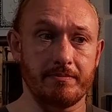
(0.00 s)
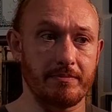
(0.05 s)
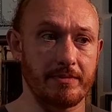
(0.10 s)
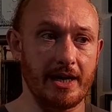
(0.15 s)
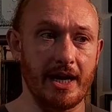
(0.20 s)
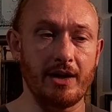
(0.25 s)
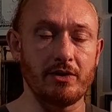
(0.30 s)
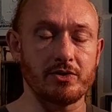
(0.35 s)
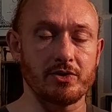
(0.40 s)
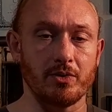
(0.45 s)

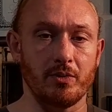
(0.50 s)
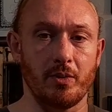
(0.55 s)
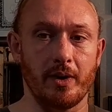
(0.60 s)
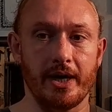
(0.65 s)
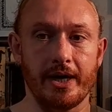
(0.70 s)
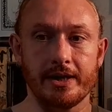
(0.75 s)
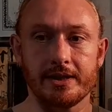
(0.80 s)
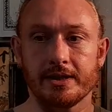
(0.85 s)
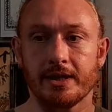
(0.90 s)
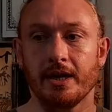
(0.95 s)

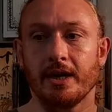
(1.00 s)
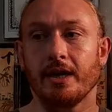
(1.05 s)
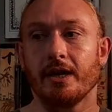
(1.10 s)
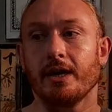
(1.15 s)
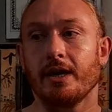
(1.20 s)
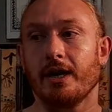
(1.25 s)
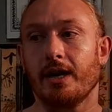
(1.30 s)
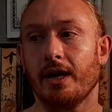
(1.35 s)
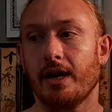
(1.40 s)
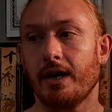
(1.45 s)
counsel-wise,
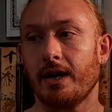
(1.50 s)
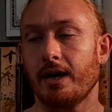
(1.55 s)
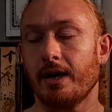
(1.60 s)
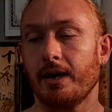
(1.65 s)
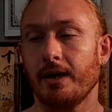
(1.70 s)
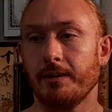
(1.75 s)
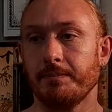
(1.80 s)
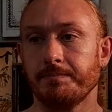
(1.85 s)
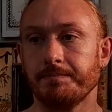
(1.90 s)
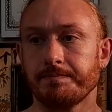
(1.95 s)

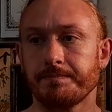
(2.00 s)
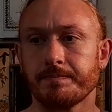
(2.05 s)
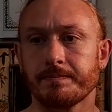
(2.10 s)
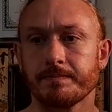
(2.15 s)
to